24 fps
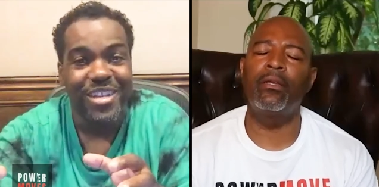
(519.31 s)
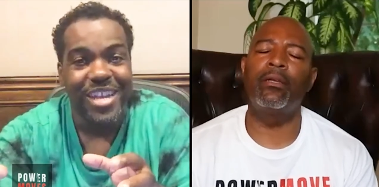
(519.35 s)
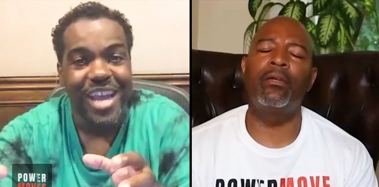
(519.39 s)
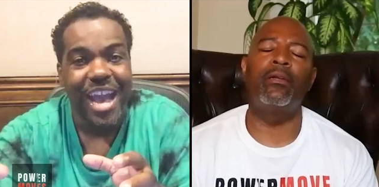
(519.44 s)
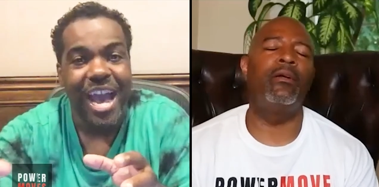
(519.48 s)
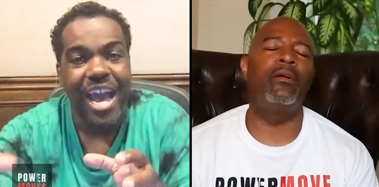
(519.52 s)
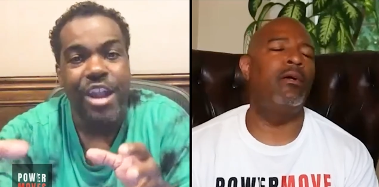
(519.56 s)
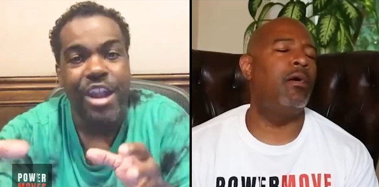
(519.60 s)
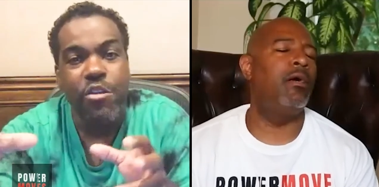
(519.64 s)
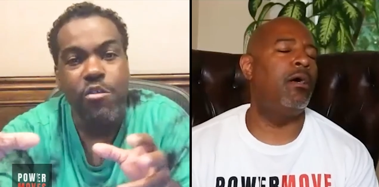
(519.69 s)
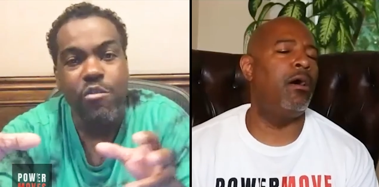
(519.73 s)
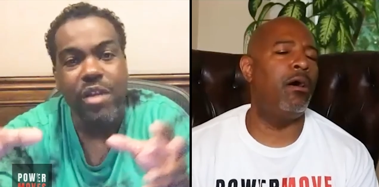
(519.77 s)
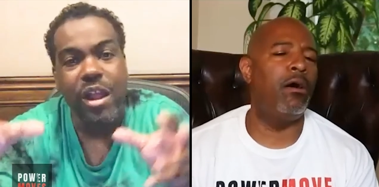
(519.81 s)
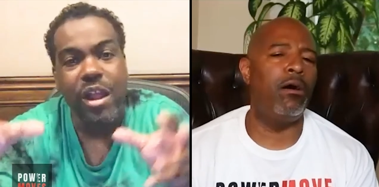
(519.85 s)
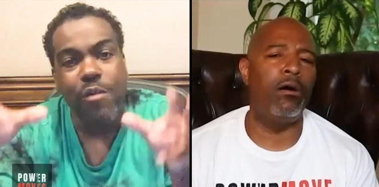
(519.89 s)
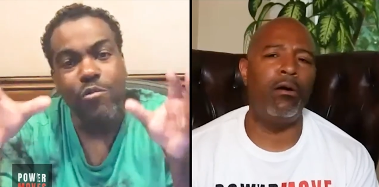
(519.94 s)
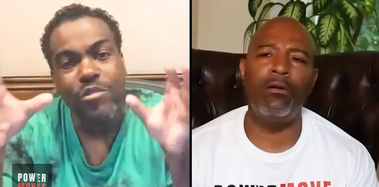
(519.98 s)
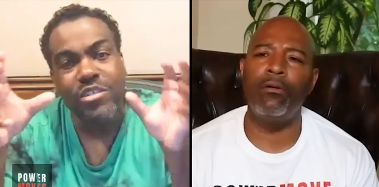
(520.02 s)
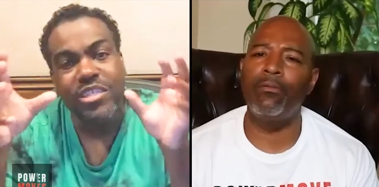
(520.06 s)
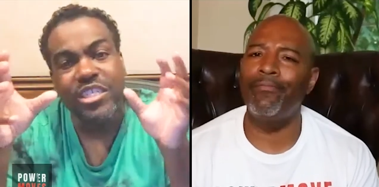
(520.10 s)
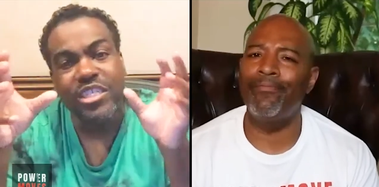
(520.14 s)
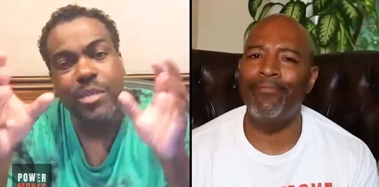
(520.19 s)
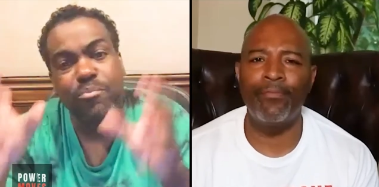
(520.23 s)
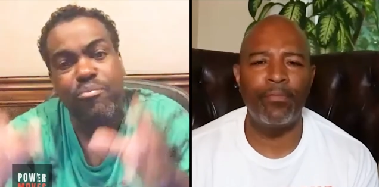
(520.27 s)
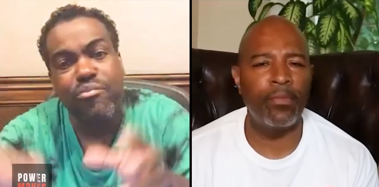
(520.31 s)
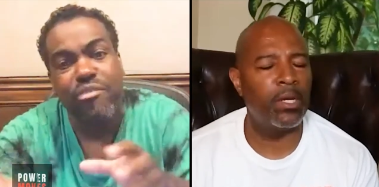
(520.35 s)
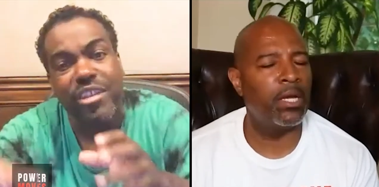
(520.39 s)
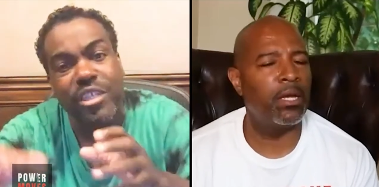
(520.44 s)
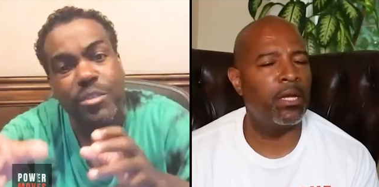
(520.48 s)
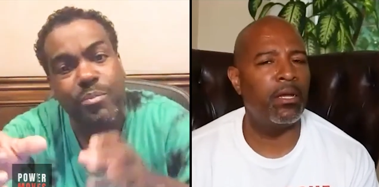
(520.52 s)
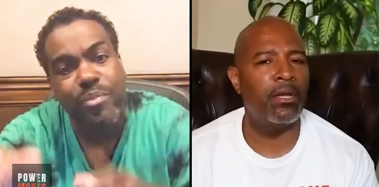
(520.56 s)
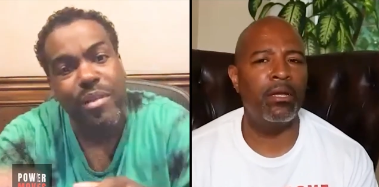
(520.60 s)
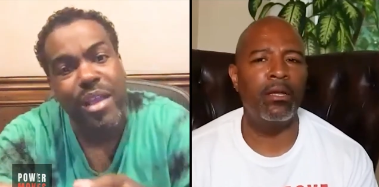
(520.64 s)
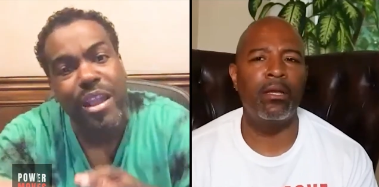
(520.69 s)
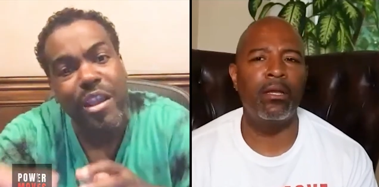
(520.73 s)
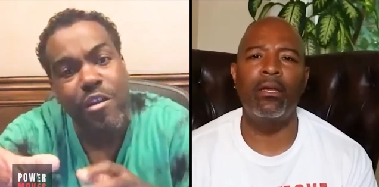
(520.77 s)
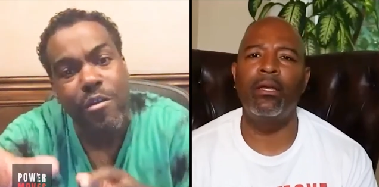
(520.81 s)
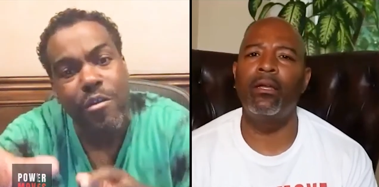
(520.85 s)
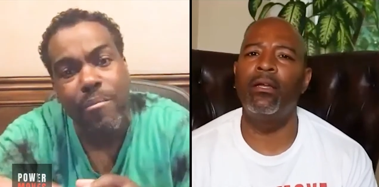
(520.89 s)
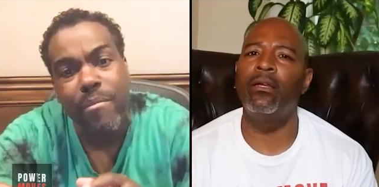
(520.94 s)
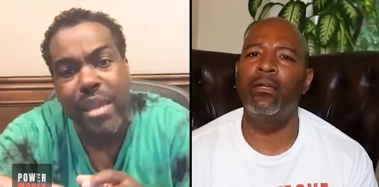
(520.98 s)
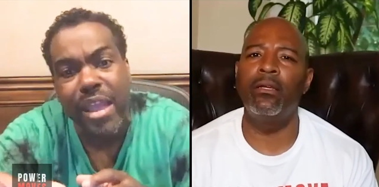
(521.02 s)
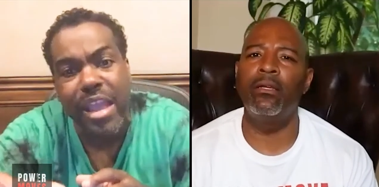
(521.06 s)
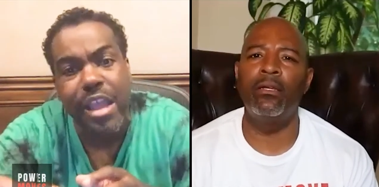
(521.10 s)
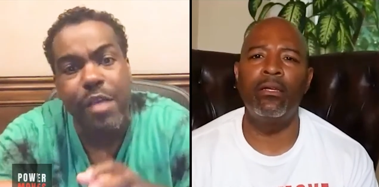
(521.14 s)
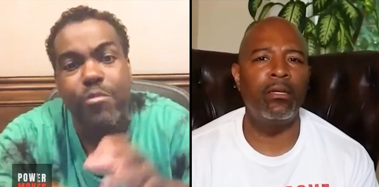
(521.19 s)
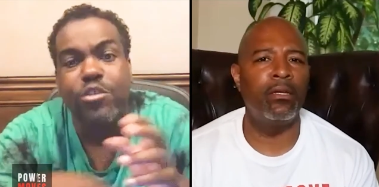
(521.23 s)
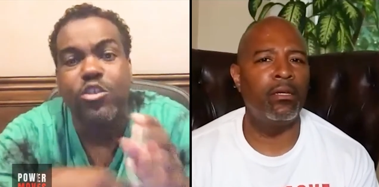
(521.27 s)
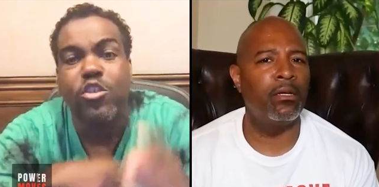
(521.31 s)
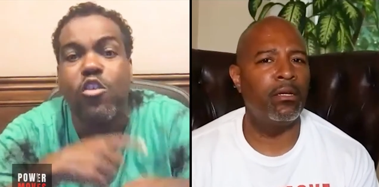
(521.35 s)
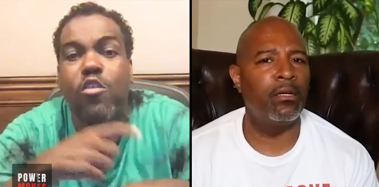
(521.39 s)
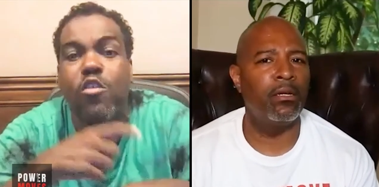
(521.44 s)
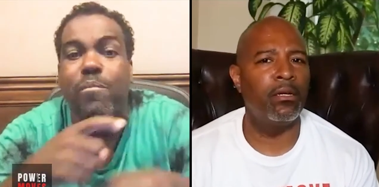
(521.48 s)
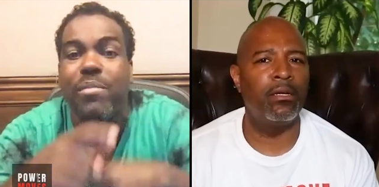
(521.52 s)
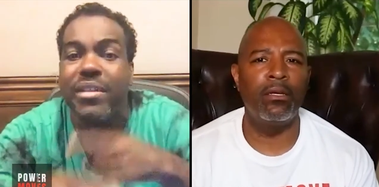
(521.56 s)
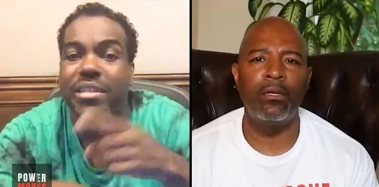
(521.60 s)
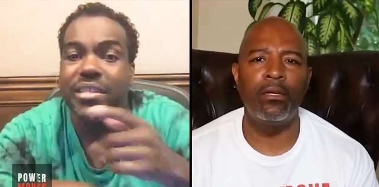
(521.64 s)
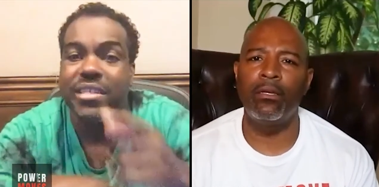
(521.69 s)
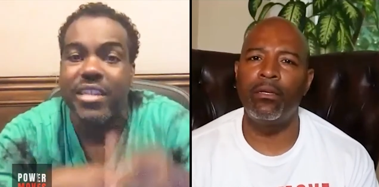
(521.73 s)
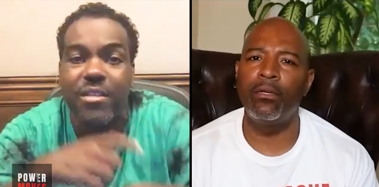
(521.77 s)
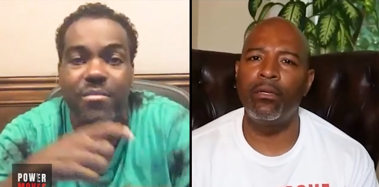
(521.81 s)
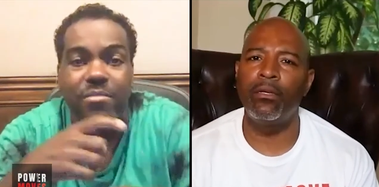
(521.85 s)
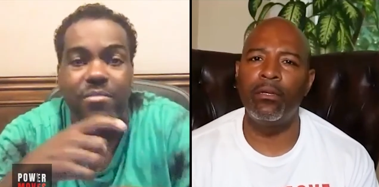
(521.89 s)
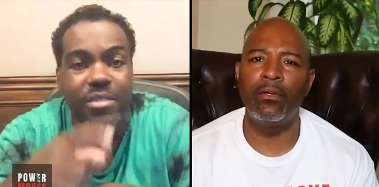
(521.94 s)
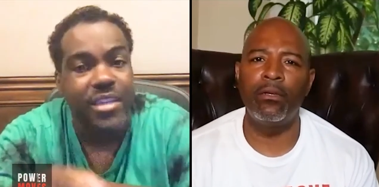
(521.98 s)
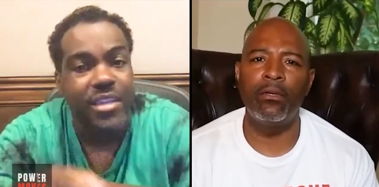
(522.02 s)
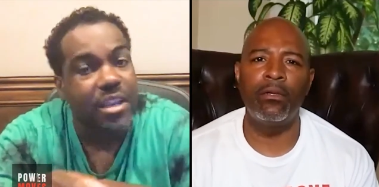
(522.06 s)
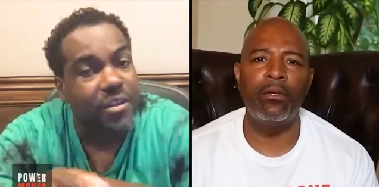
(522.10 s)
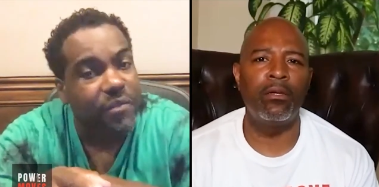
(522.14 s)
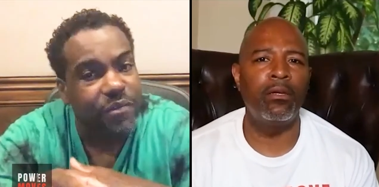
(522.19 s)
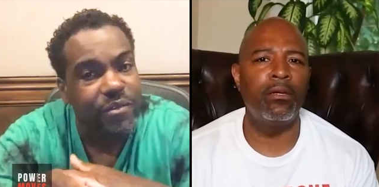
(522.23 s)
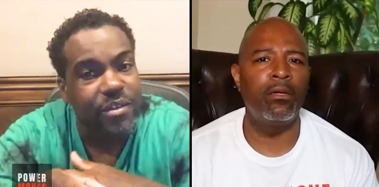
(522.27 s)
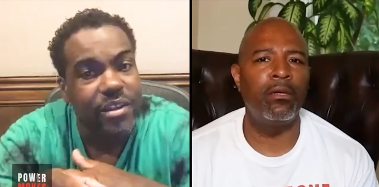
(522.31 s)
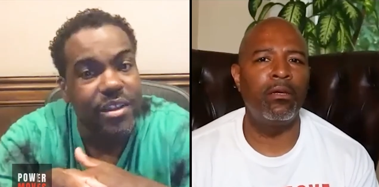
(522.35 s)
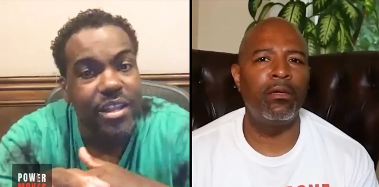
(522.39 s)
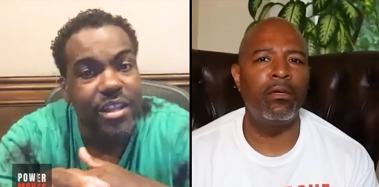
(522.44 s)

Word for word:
Speaker 1: I knew that when she pressed play on me, it was going to be something different.